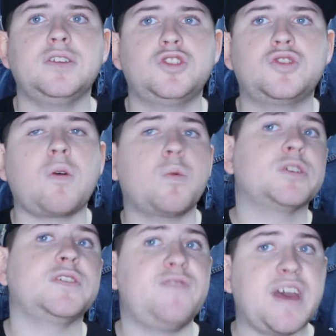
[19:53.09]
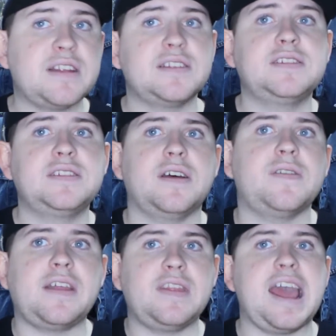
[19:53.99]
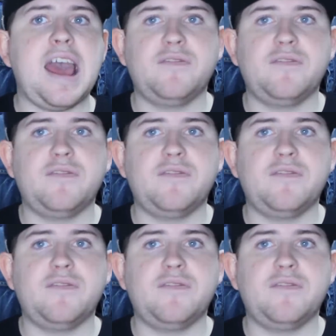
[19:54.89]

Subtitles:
Star Wars events that they have